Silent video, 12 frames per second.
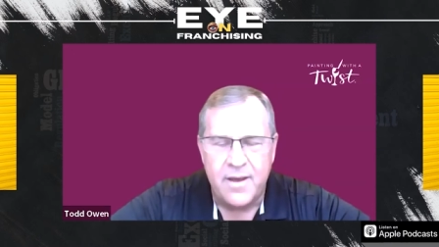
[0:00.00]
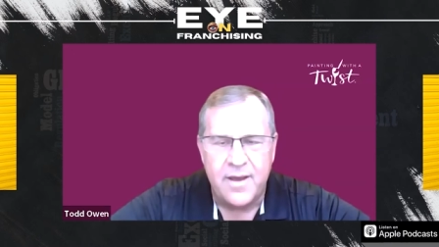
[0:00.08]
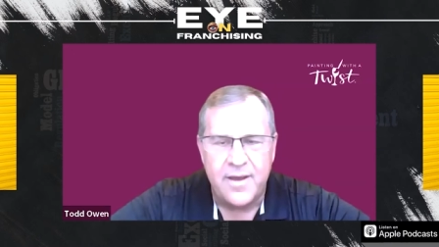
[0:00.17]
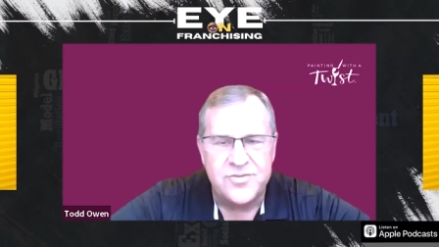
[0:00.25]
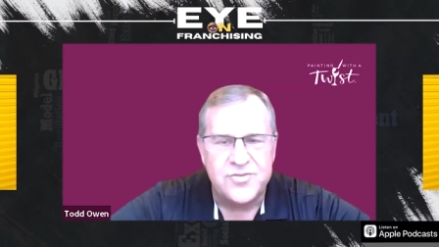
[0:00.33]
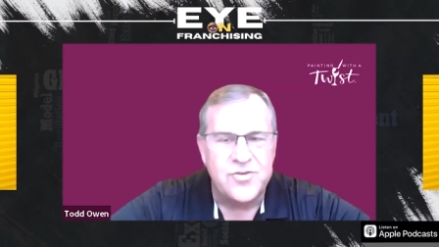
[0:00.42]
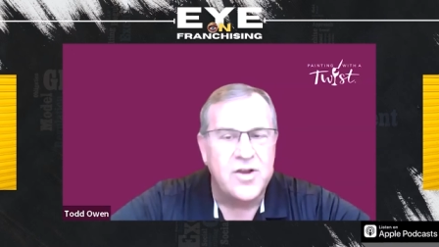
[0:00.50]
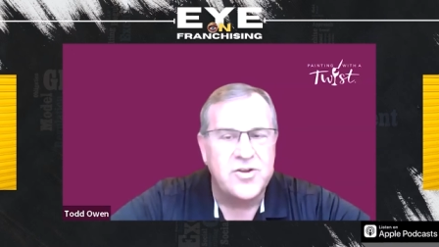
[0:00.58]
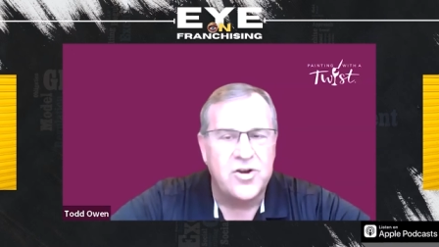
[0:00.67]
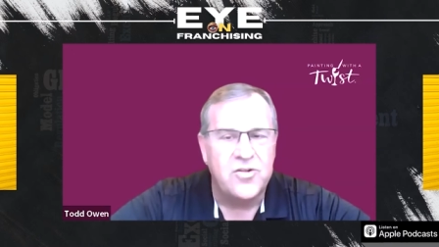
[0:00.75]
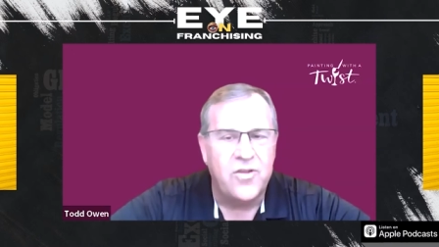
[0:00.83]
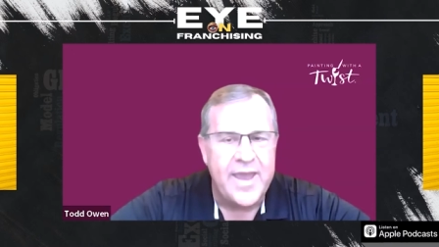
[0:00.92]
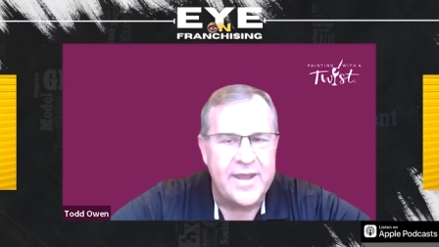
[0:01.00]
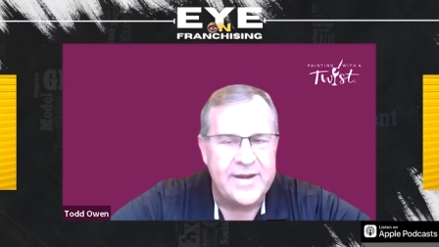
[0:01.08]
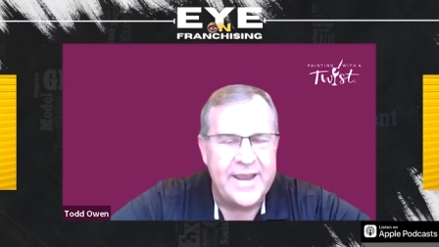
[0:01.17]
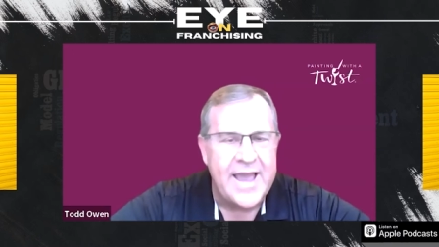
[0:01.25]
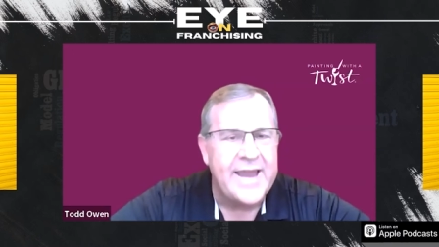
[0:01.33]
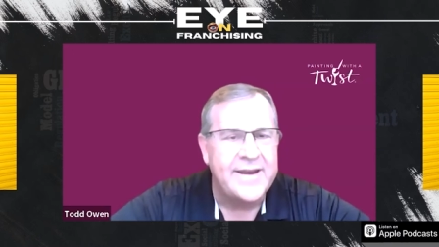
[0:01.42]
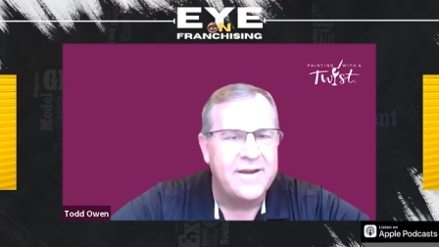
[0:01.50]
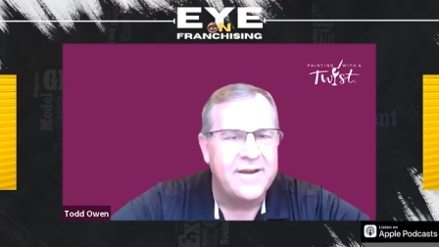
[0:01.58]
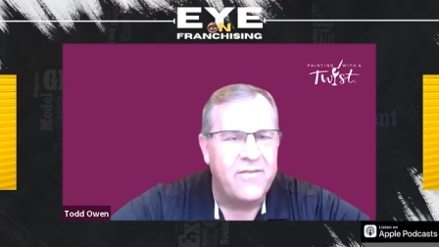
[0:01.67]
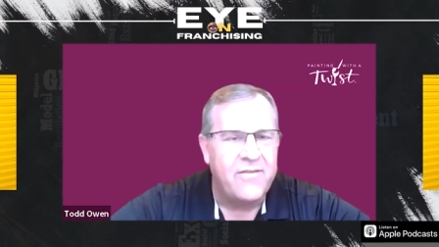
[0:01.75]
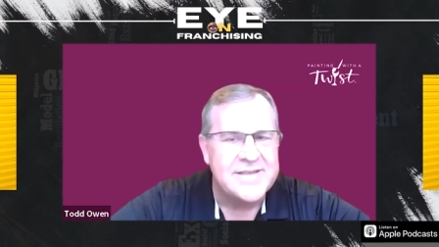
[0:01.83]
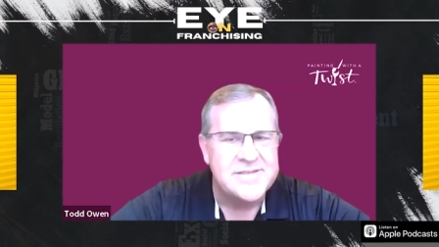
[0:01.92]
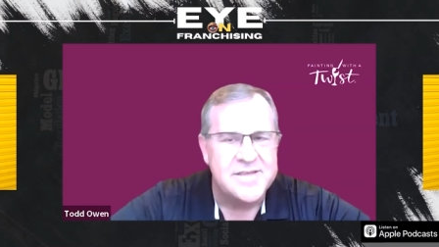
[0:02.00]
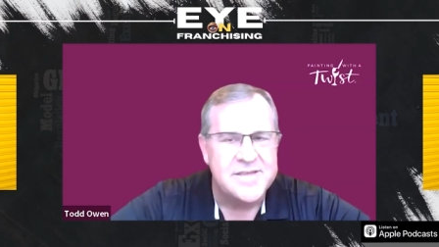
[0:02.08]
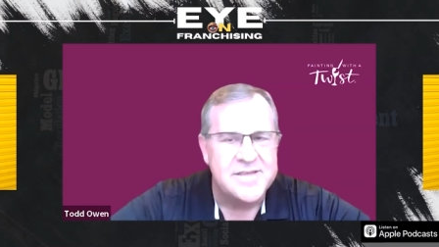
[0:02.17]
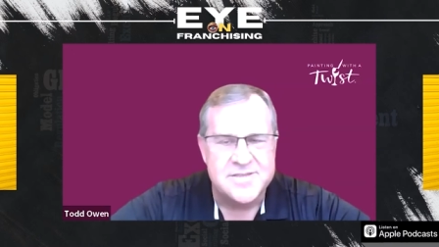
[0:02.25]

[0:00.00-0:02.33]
uh, instructor-led, guided classes.